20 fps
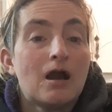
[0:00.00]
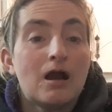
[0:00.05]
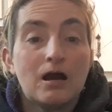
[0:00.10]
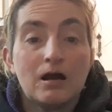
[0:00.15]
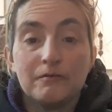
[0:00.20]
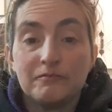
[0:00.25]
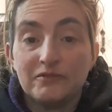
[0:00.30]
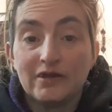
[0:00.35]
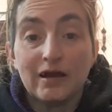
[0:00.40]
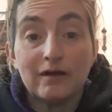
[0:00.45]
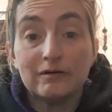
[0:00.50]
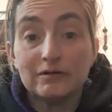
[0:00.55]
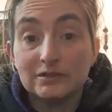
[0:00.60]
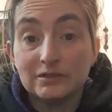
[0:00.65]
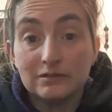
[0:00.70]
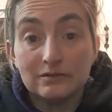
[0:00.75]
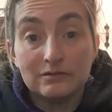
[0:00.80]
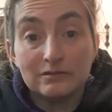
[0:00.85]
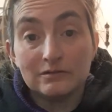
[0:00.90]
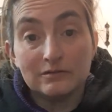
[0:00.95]
Um, that
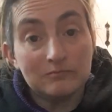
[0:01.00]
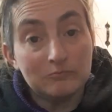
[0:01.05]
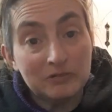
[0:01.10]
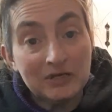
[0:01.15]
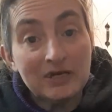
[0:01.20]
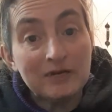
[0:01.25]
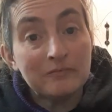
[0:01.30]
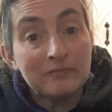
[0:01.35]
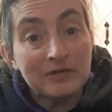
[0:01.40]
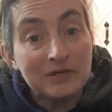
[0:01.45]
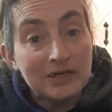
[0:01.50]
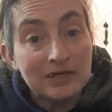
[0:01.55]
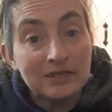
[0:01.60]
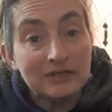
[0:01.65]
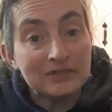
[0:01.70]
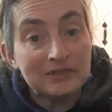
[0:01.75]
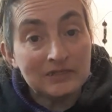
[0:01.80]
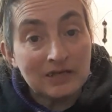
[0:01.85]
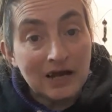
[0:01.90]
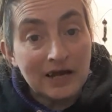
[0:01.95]
being mean
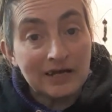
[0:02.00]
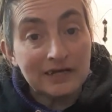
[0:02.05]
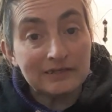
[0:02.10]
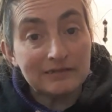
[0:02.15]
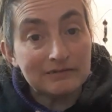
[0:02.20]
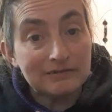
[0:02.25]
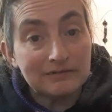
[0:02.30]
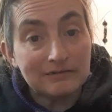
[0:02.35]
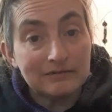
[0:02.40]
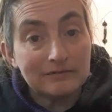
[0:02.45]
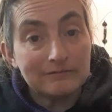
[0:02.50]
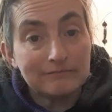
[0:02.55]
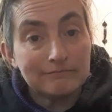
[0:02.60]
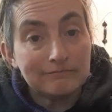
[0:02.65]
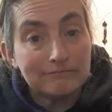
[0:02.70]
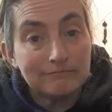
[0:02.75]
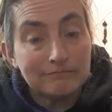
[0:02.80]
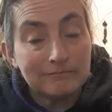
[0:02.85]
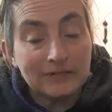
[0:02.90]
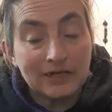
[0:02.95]
is not
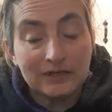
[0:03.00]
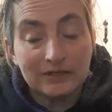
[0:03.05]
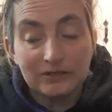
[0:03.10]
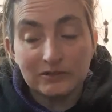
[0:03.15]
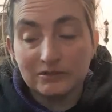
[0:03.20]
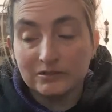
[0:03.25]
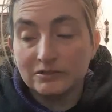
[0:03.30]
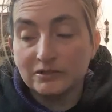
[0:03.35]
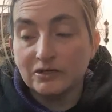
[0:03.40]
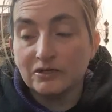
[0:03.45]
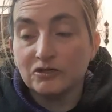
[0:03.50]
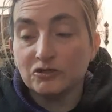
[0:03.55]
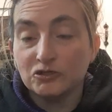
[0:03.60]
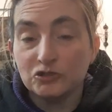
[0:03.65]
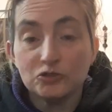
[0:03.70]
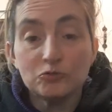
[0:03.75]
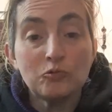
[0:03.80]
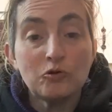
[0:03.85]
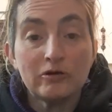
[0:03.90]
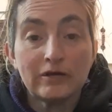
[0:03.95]
not a good thing because
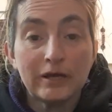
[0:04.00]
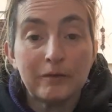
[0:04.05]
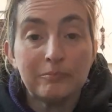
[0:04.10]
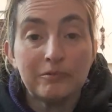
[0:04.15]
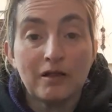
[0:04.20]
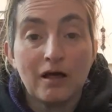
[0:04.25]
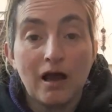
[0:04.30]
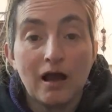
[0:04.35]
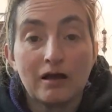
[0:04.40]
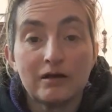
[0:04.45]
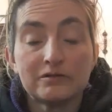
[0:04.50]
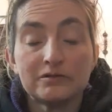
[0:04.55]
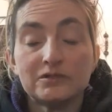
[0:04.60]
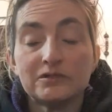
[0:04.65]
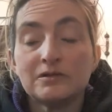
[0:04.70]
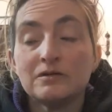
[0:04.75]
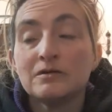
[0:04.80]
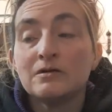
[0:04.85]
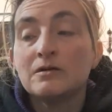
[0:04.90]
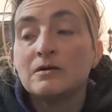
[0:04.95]
you will get blocked.
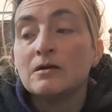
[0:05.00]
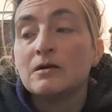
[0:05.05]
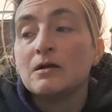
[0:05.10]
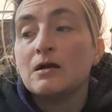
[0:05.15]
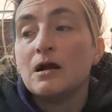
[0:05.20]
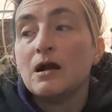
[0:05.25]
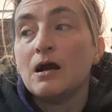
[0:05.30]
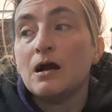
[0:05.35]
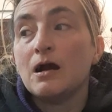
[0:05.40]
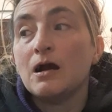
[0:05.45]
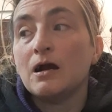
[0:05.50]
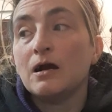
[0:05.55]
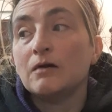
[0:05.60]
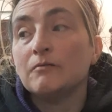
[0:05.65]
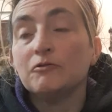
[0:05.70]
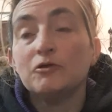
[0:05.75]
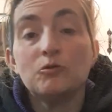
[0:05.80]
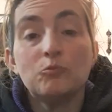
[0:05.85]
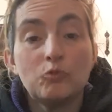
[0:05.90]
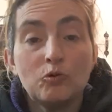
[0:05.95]

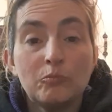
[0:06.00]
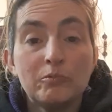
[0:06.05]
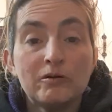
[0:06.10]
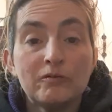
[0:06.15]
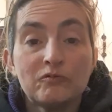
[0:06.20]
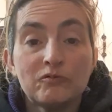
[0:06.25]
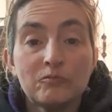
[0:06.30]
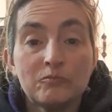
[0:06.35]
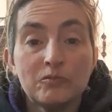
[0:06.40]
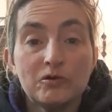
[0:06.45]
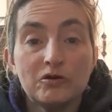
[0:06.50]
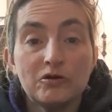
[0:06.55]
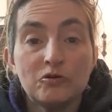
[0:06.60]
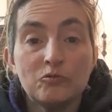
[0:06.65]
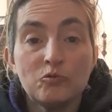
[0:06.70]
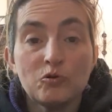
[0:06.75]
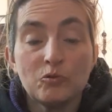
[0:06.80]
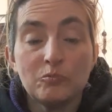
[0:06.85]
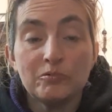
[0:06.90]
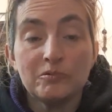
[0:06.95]
Uh, you will be you
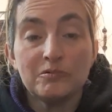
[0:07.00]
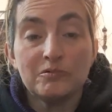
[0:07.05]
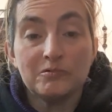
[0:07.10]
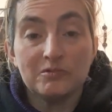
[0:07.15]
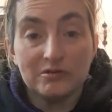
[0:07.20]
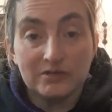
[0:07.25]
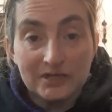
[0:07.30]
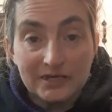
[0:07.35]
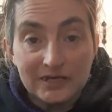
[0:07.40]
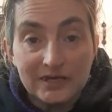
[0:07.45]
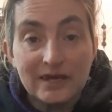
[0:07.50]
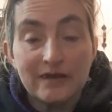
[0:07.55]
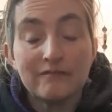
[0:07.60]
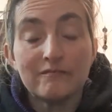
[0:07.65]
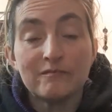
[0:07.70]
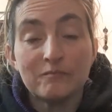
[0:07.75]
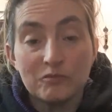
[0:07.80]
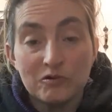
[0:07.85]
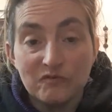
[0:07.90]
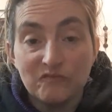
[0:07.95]
will be deleted and
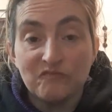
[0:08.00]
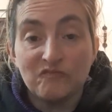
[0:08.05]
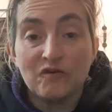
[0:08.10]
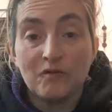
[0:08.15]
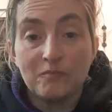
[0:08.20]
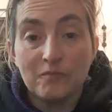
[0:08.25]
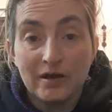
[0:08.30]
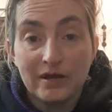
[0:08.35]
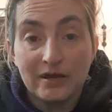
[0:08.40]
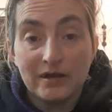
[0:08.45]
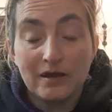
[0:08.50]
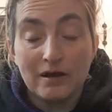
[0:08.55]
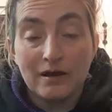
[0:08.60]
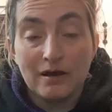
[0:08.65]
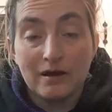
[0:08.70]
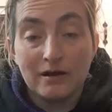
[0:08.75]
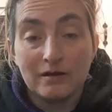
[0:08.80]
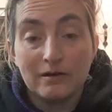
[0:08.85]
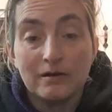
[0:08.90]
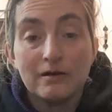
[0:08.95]
removed from my
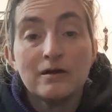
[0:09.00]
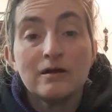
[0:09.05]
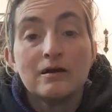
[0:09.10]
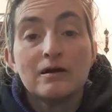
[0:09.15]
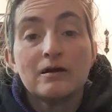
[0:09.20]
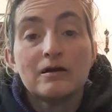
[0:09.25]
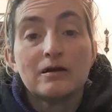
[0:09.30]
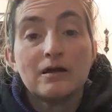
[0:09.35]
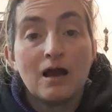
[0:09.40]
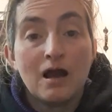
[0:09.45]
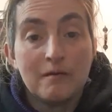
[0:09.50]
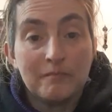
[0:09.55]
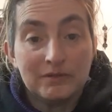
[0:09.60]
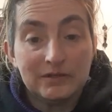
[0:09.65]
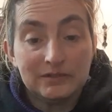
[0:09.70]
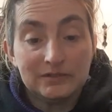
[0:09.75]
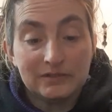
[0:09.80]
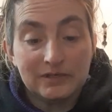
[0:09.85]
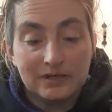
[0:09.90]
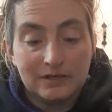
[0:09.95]
uh,
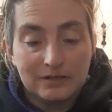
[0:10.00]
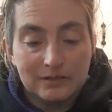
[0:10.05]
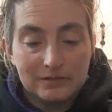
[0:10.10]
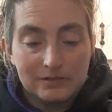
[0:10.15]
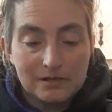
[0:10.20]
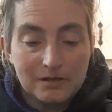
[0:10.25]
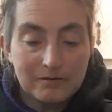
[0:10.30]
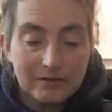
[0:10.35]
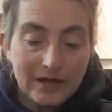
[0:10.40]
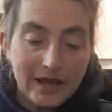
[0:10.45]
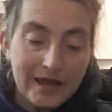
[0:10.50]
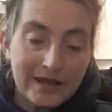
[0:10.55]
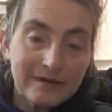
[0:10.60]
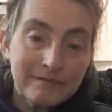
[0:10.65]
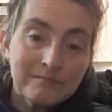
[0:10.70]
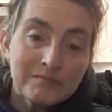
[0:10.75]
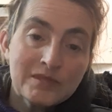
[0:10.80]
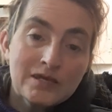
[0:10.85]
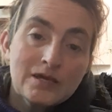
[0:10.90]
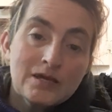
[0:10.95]
comment things. Okay,
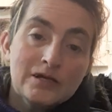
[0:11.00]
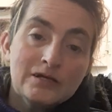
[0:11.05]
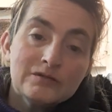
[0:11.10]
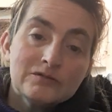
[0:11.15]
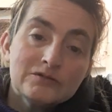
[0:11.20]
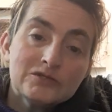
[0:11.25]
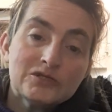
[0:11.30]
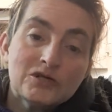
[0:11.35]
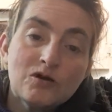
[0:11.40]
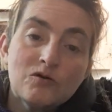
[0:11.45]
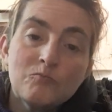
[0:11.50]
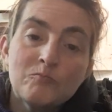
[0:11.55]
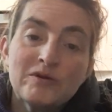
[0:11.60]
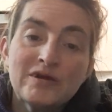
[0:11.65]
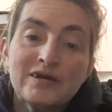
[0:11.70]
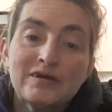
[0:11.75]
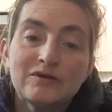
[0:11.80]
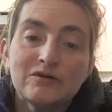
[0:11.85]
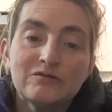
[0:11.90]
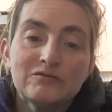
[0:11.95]
so
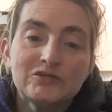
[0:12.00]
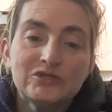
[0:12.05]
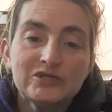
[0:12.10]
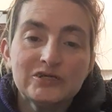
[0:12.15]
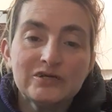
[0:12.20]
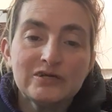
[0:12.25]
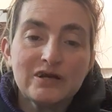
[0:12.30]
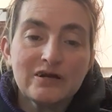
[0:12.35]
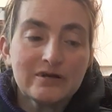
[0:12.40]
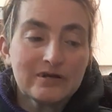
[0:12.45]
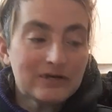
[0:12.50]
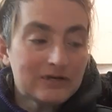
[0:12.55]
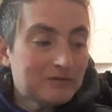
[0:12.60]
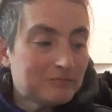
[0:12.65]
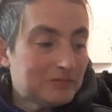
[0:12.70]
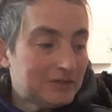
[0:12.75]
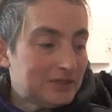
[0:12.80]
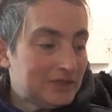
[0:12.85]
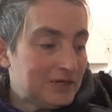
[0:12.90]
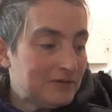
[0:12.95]
me and Gucci are gonna
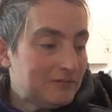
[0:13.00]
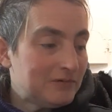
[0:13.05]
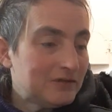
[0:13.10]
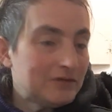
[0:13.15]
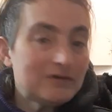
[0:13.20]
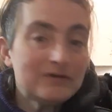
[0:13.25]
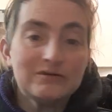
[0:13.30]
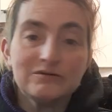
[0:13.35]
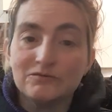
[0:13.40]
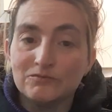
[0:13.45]
be leaving you.